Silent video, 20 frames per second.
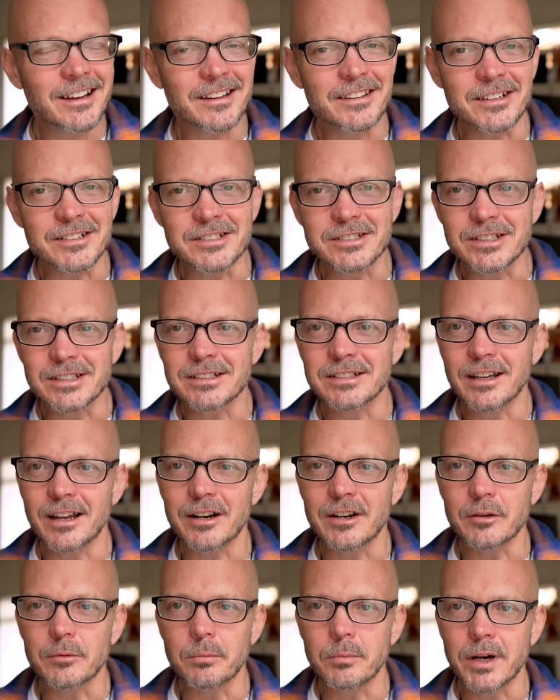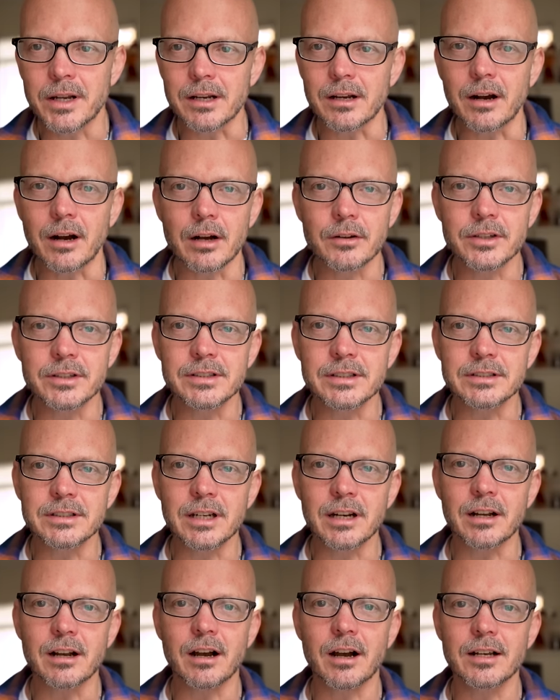there's just not enough money. All this is
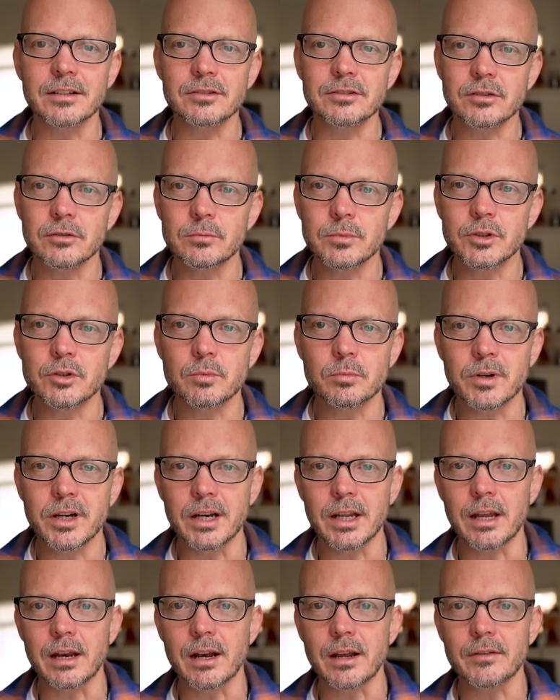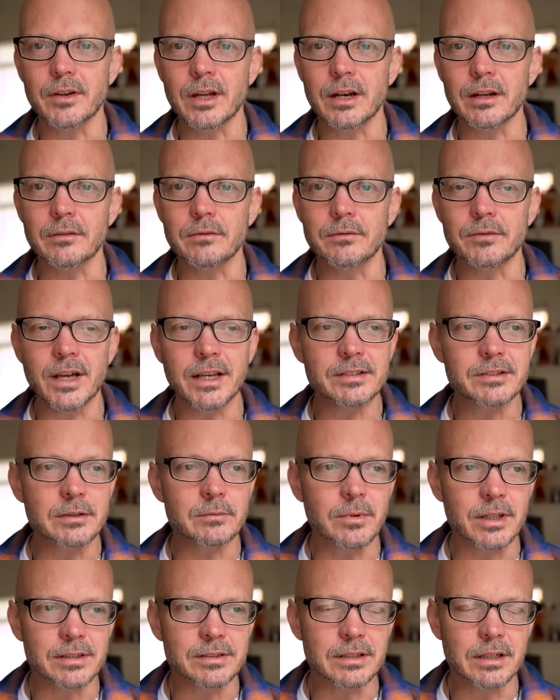going to cost so much money and I've got to invest
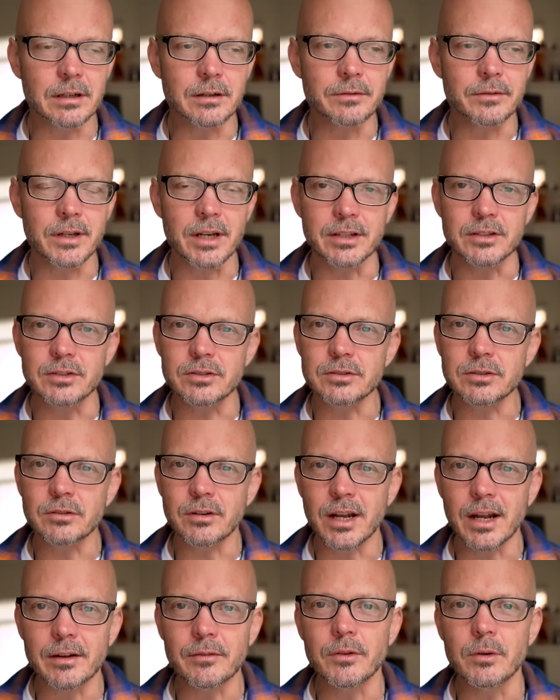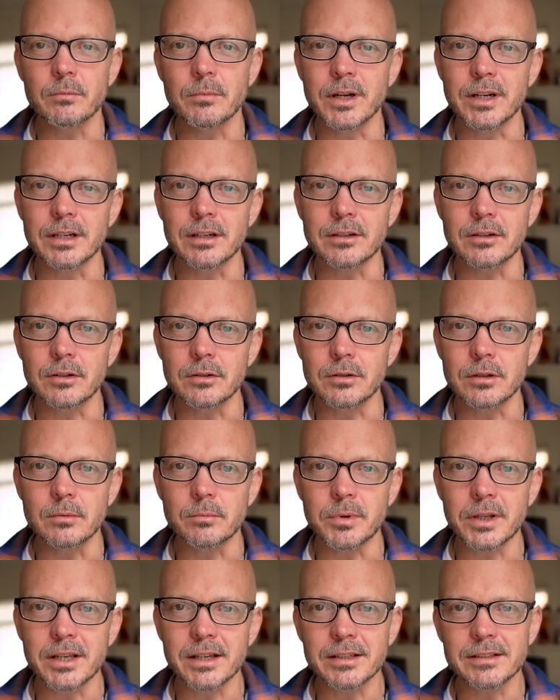in myself and I just don't have the money to do
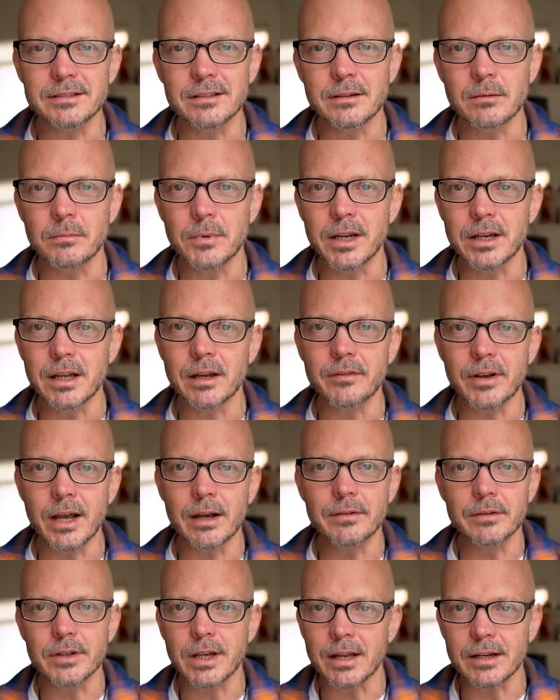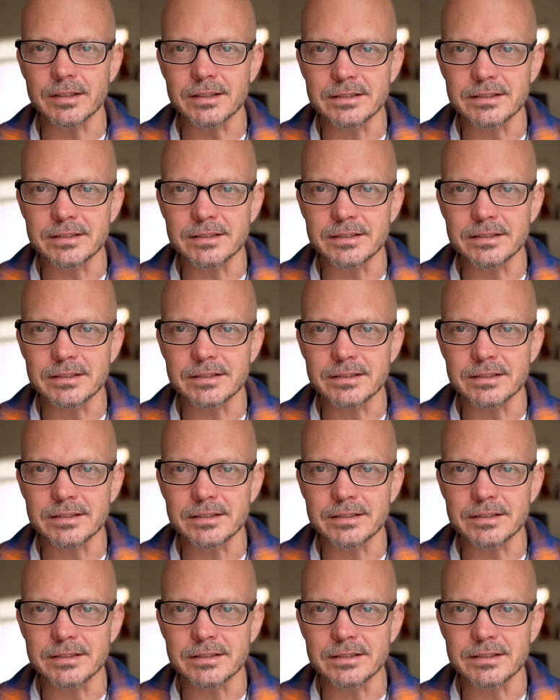it because the money I have, I've got to